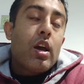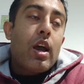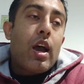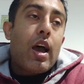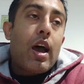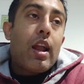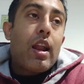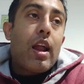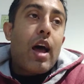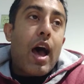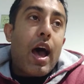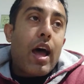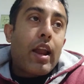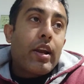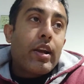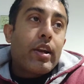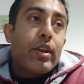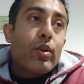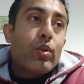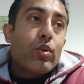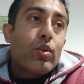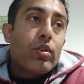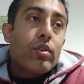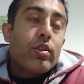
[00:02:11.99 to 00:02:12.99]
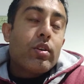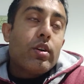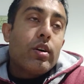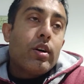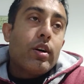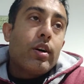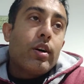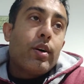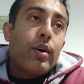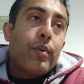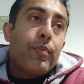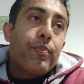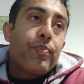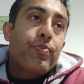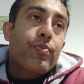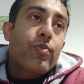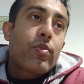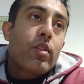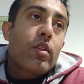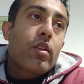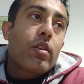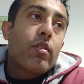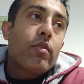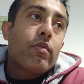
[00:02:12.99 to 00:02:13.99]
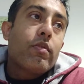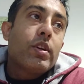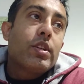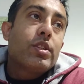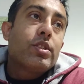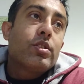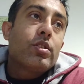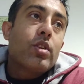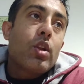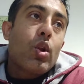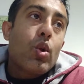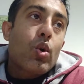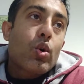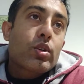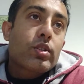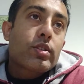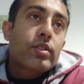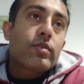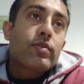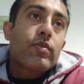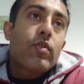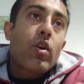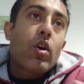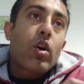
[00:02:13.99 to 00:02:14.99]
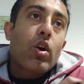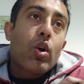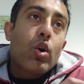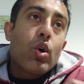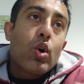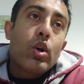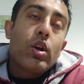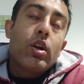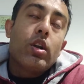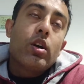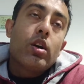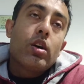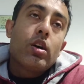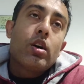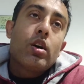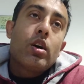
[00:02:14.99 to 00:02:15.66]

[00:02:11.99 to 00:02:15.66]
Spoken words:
an attitude which looks for good